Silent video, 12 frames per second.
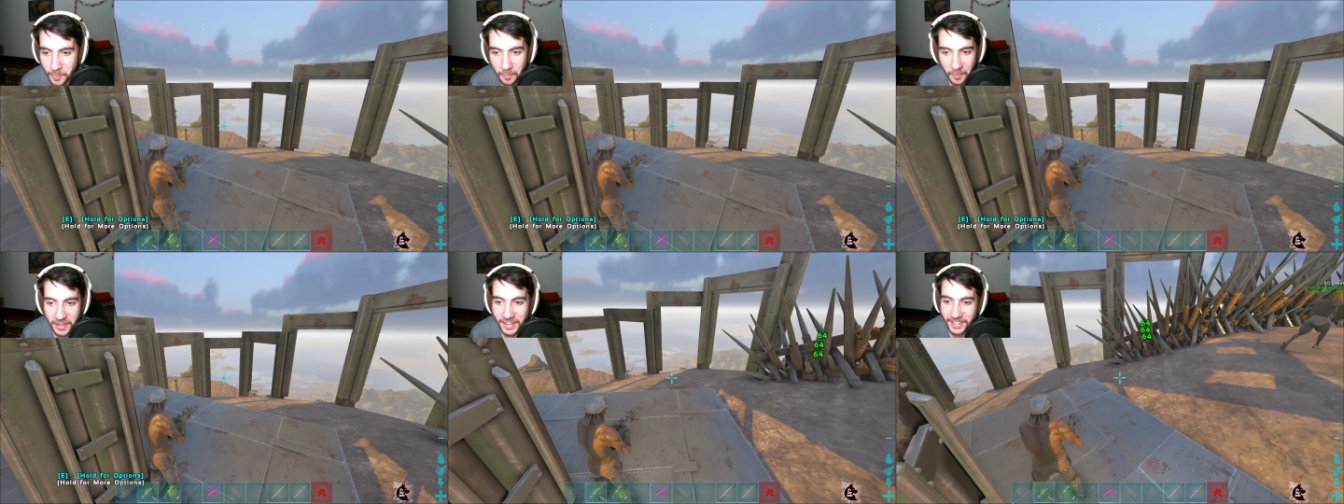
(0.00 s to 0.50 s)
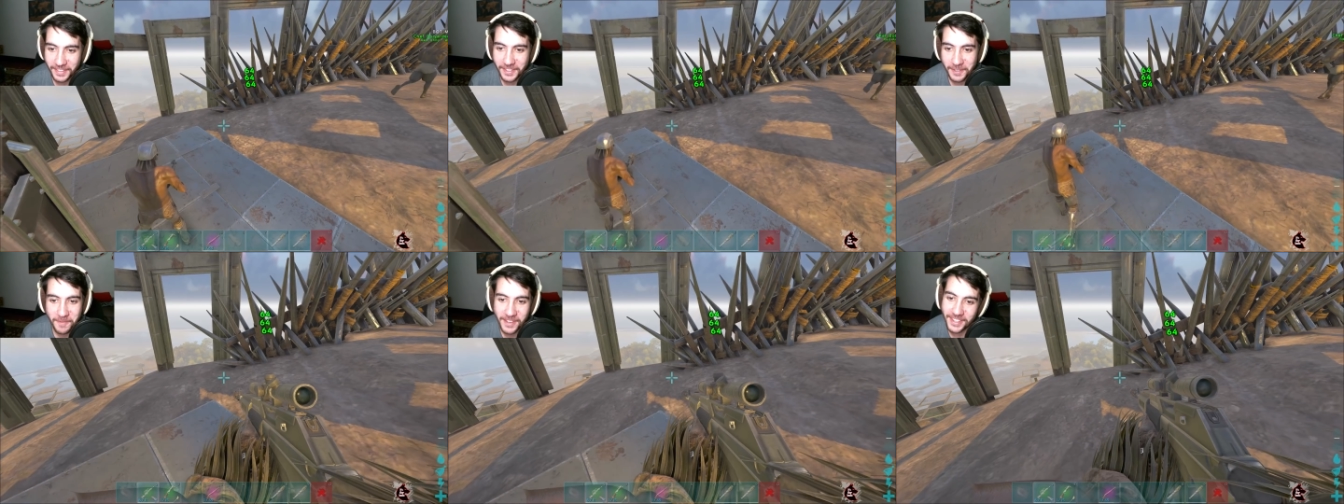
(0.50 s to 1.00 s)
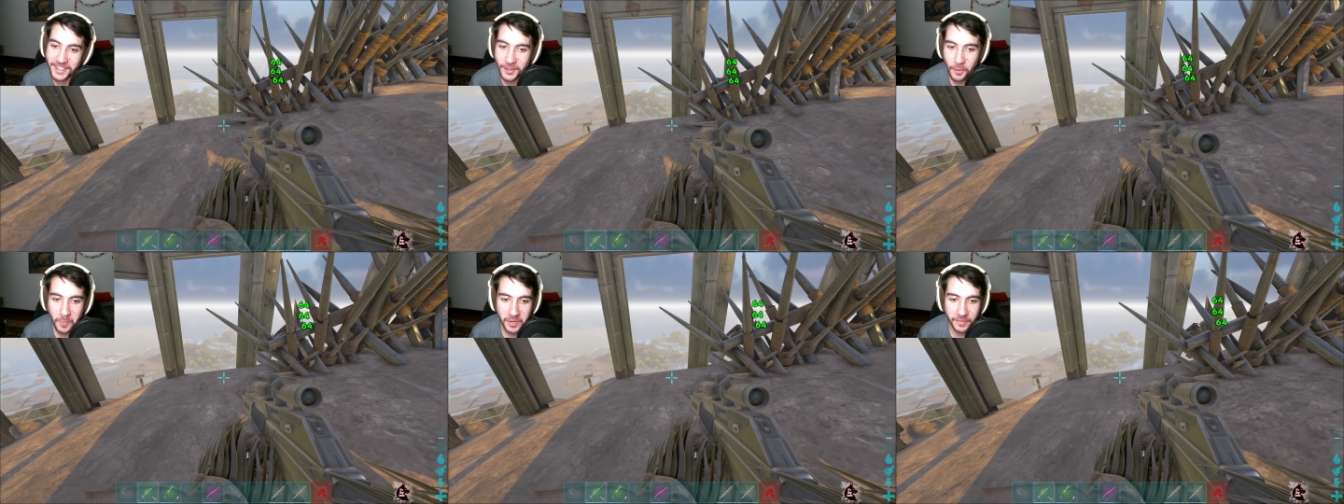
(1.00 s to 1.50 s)
bit ridiculous, but it's
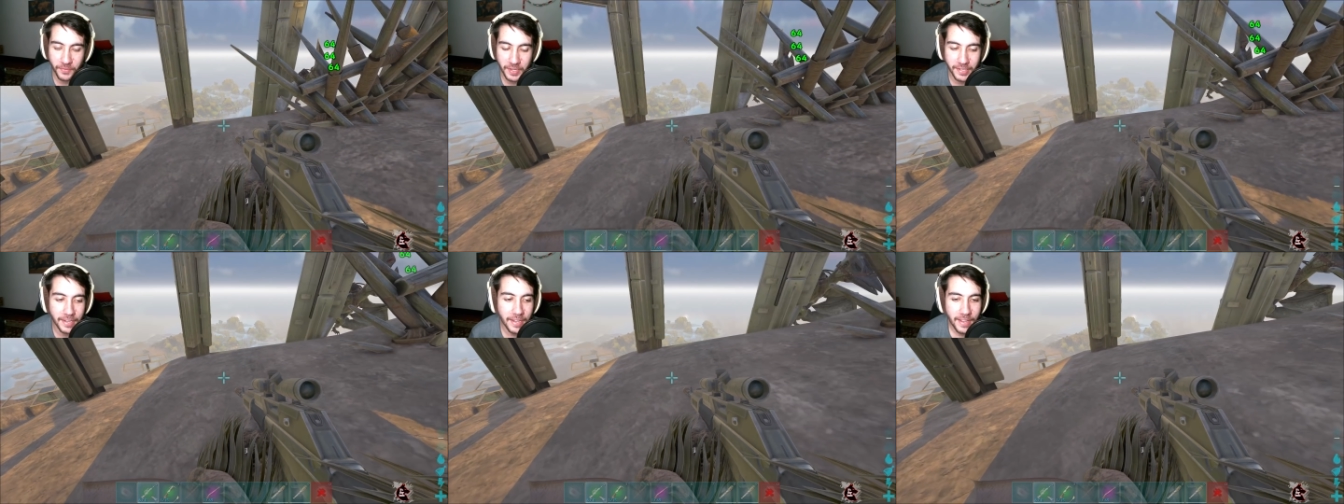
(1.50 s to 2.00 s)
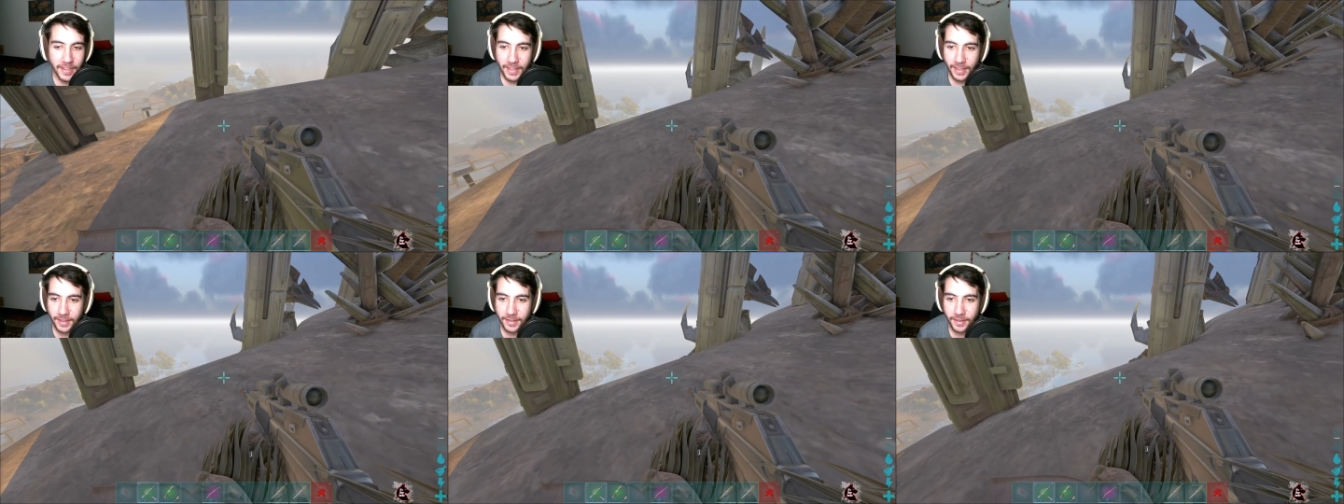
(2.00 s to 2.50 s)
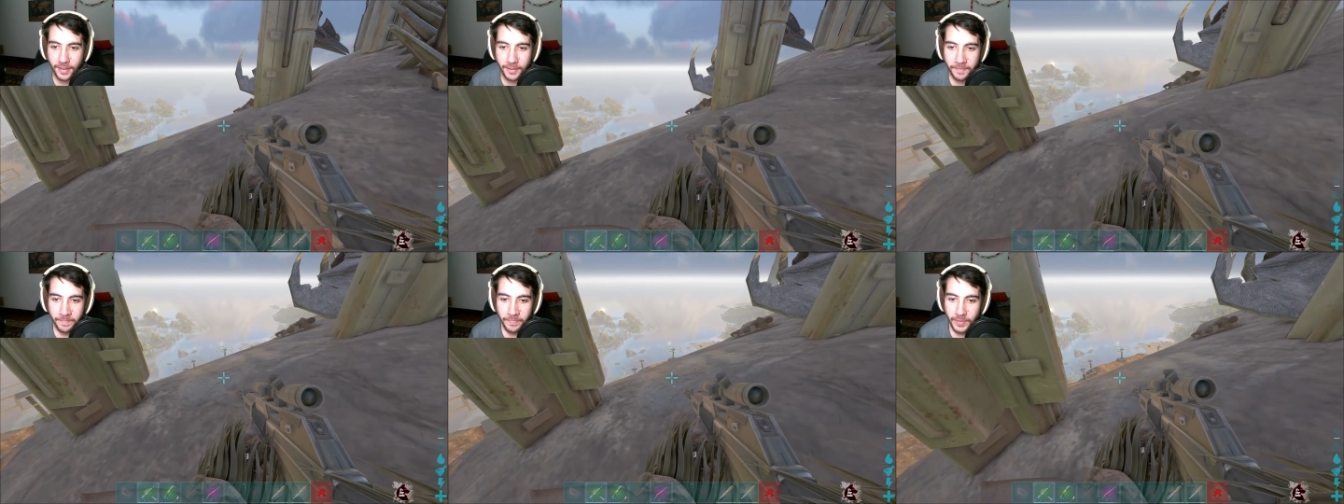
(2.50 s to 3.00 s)
still pretty fun. And
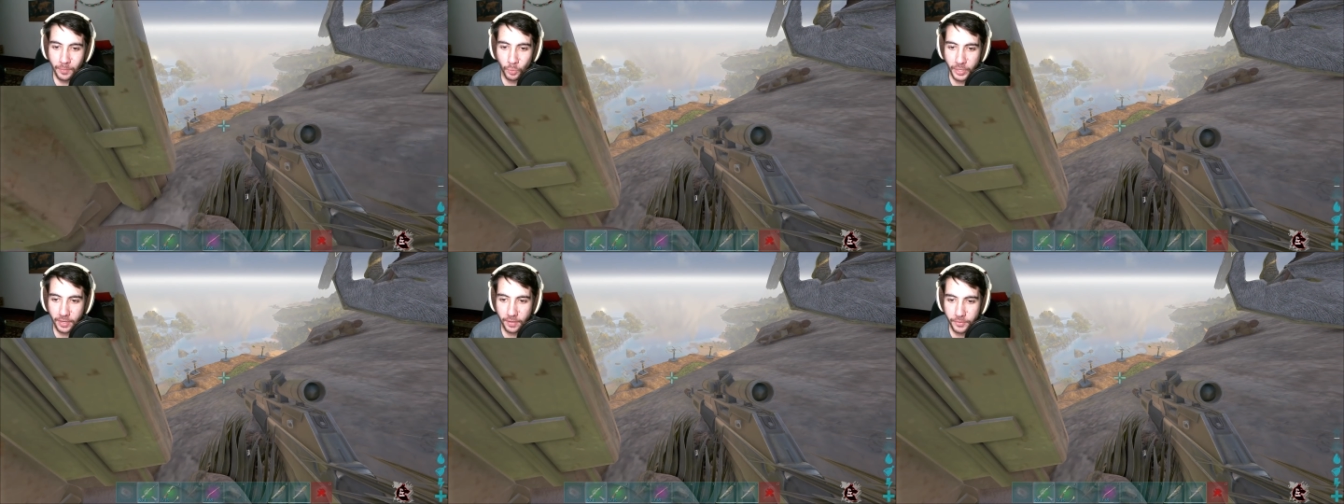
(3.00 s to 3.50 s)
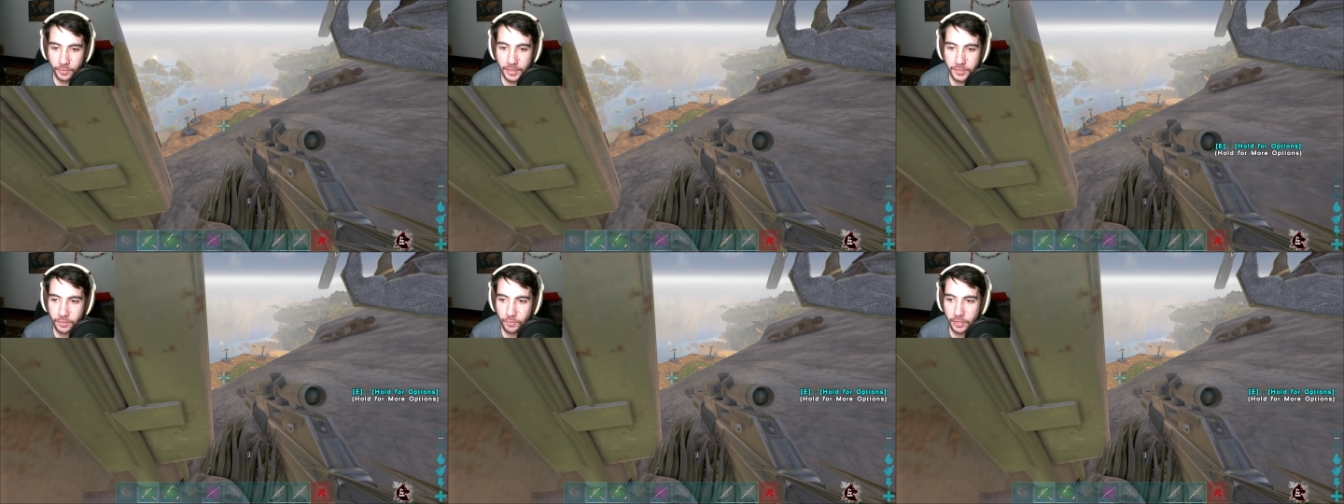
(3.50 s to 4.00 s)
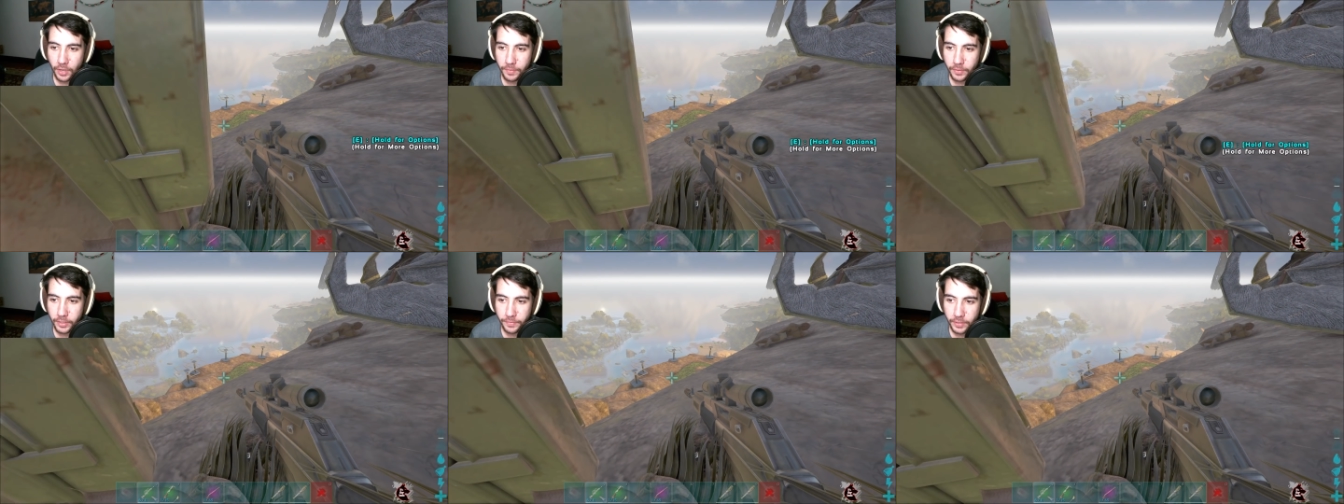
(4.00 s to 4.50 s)
uh, we'll get a few days to
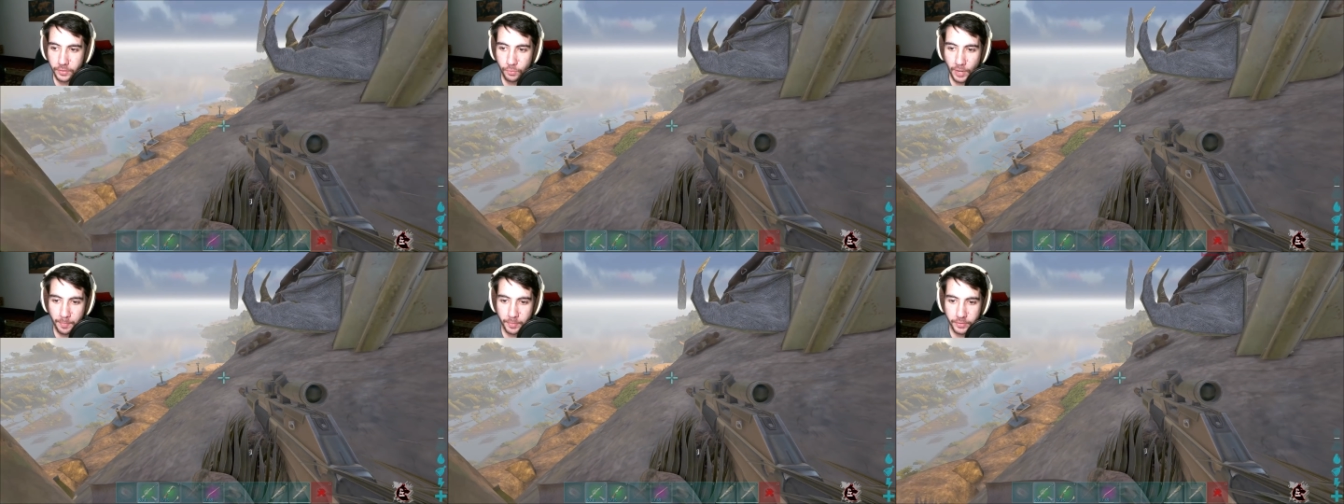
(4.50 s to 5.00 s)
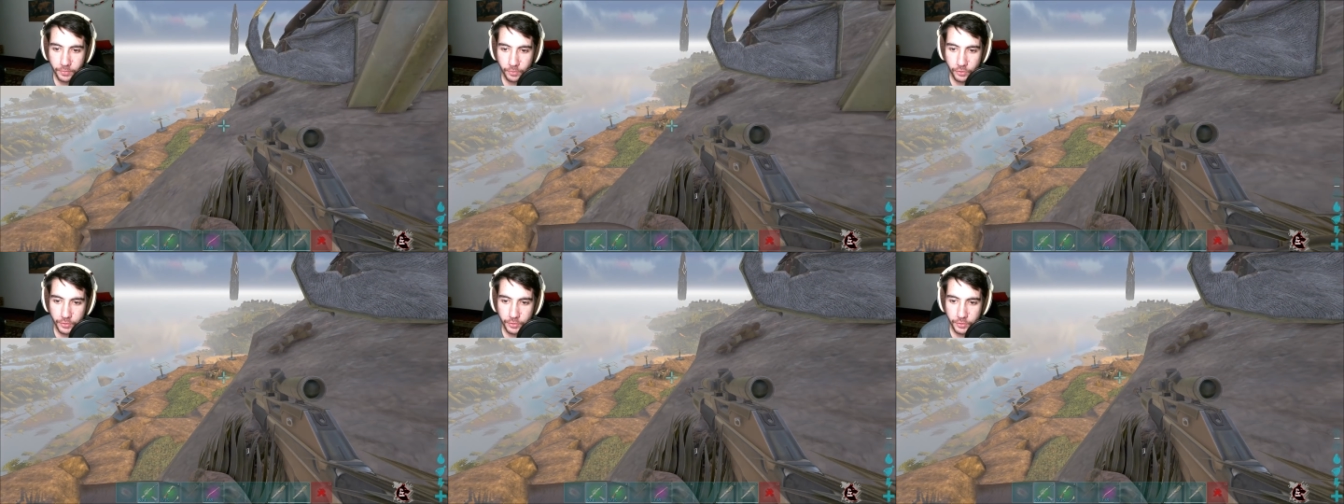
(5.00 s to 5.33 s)
recover if they do wipe us, which